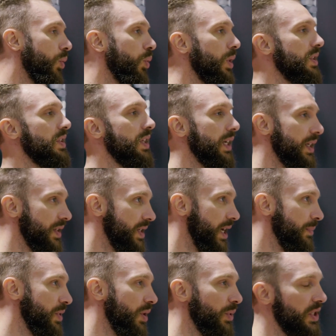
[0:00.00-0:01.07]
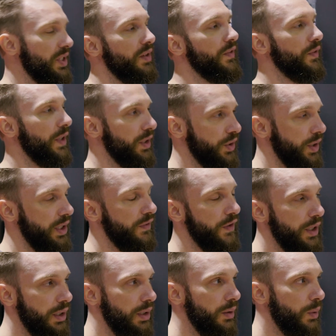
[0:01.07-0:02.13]
what's the next step? Are we still trying to
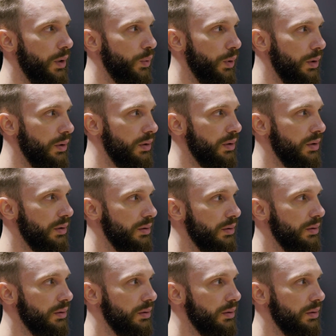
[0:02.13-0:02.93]
fit it into our world?